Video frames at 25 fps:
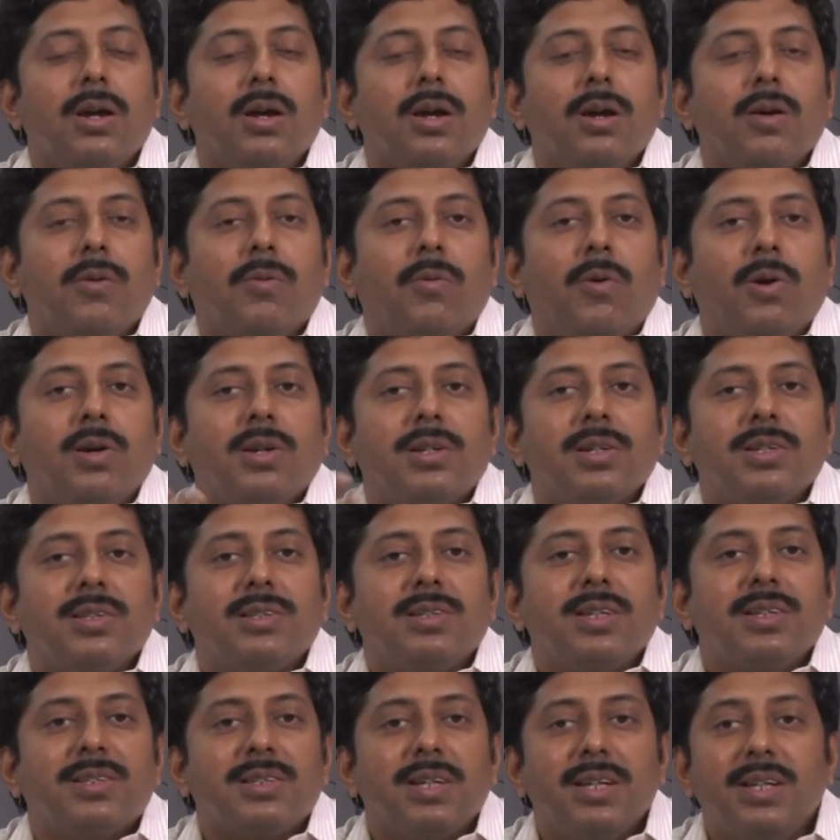what is
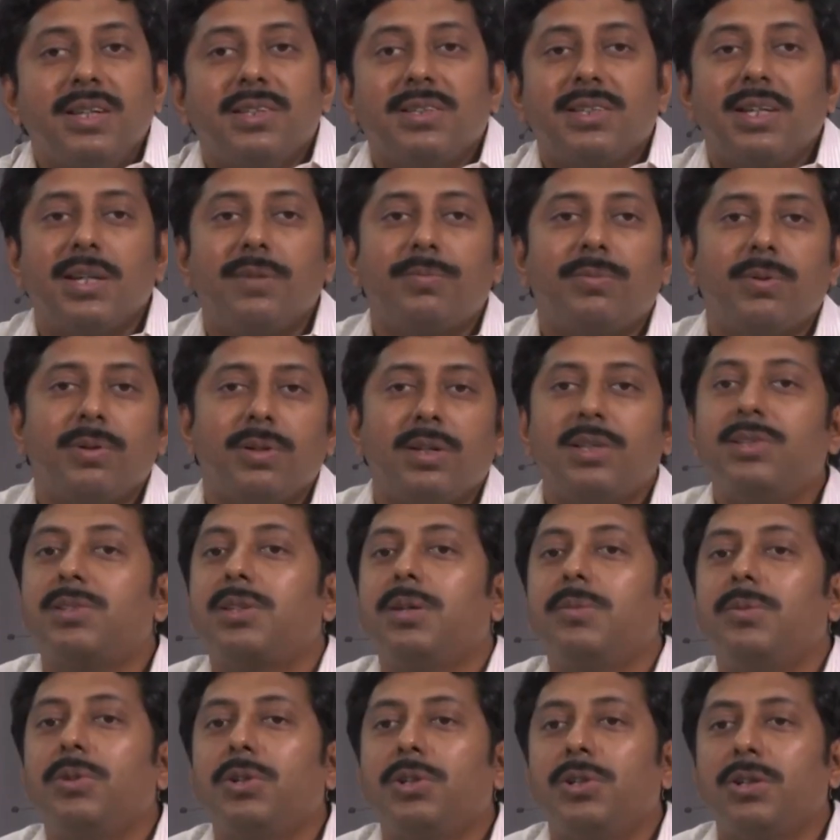the steady state
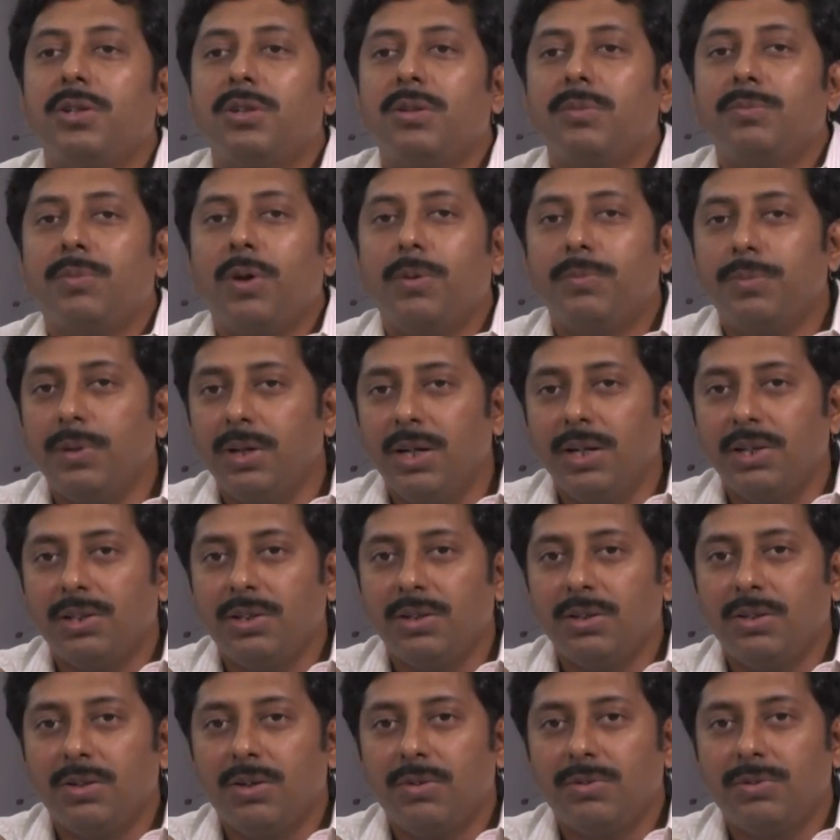distribution
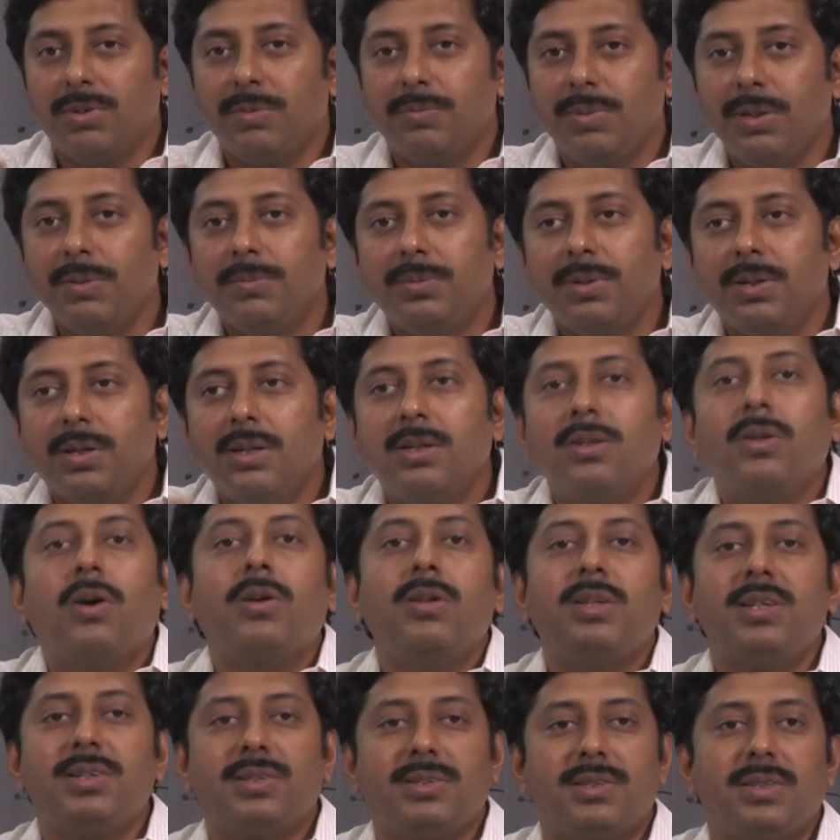population of the people in all
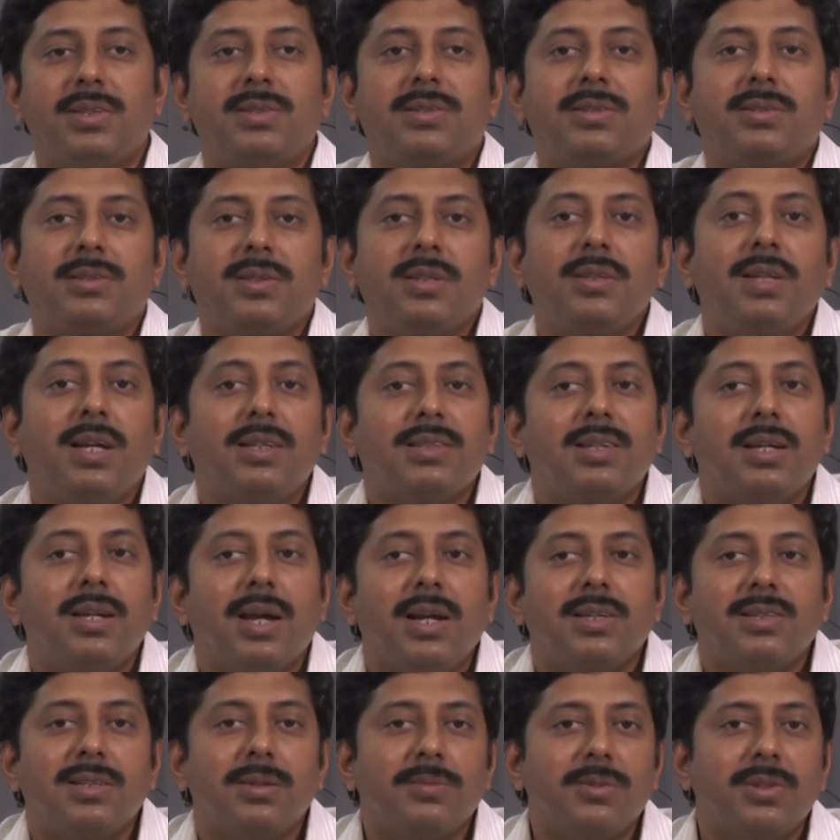these states. Then that's a
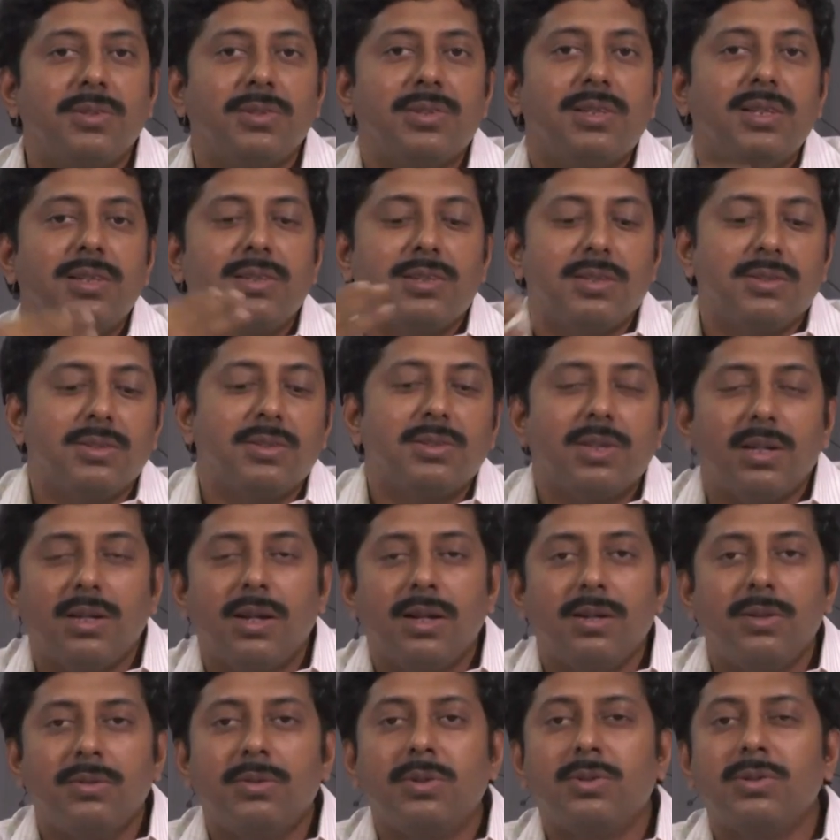large number of states, and
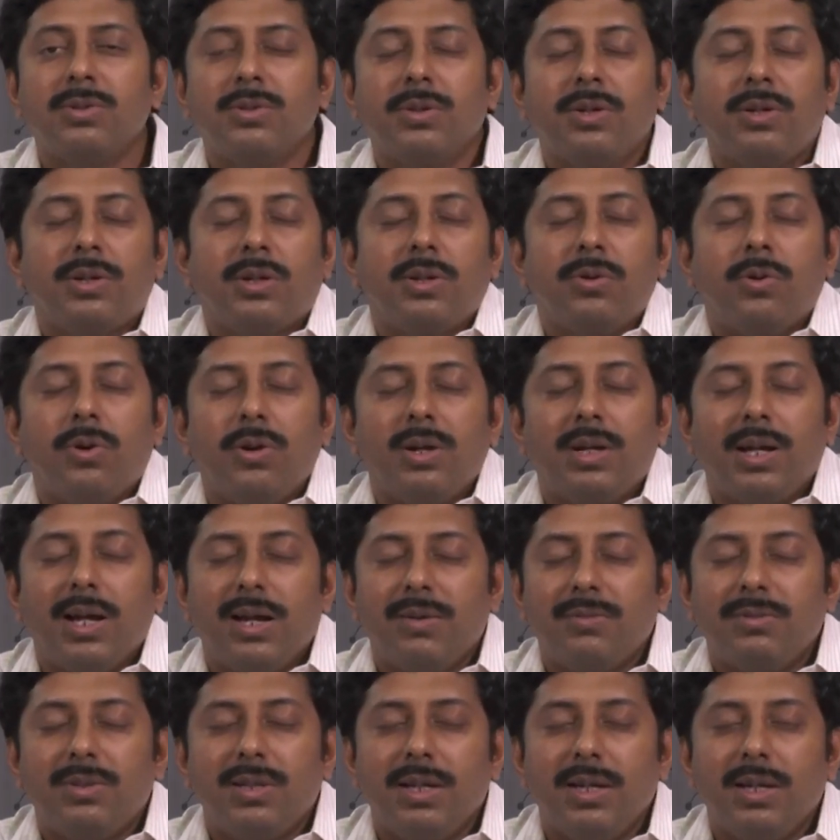those you don't
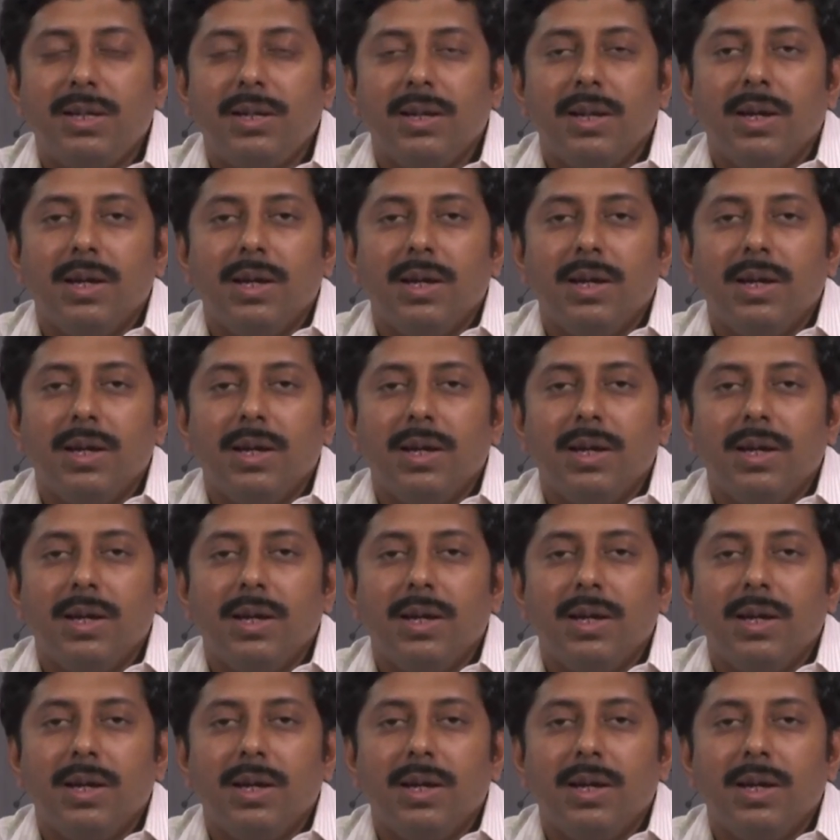have the,